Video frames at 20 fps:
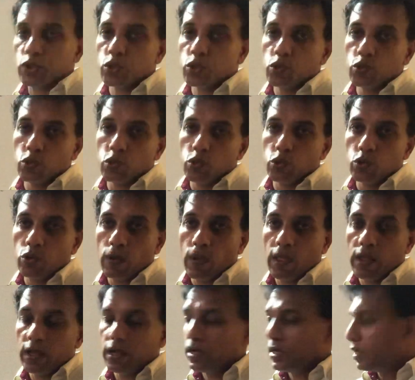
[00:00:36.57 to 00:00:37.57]
2.
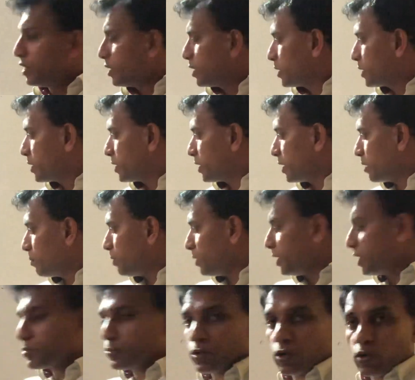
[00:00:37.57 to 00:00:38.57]
Table
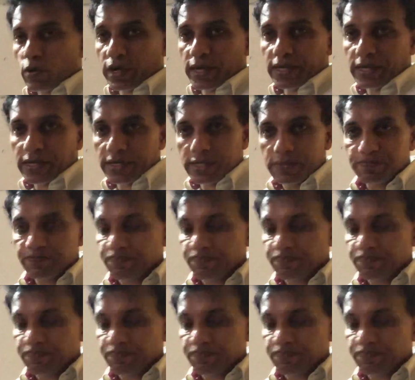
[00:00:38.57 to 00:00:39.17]
is provided.